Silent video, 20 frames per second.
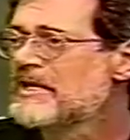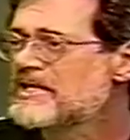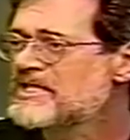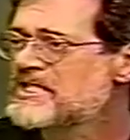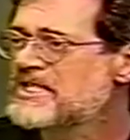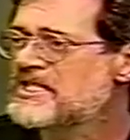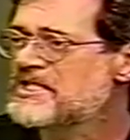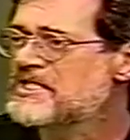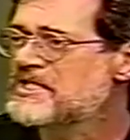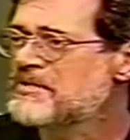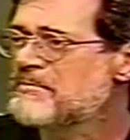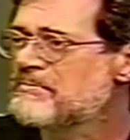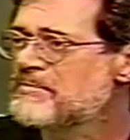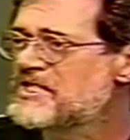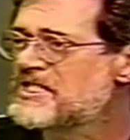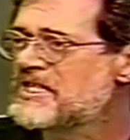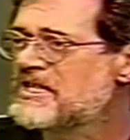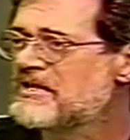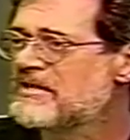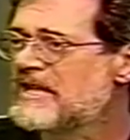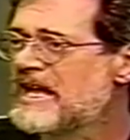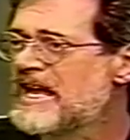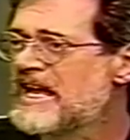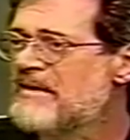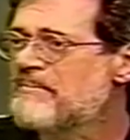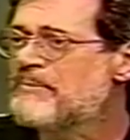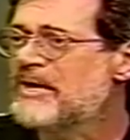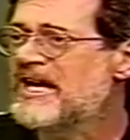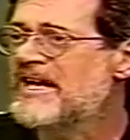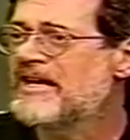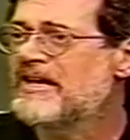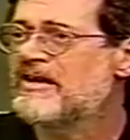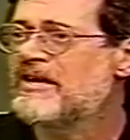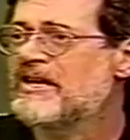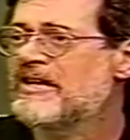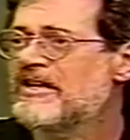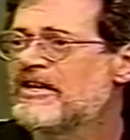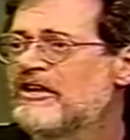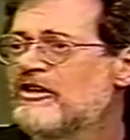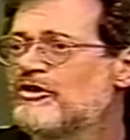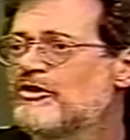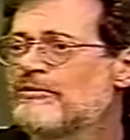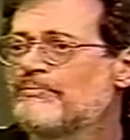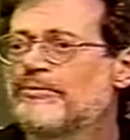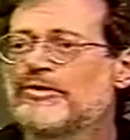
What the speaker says: systems in abiotic or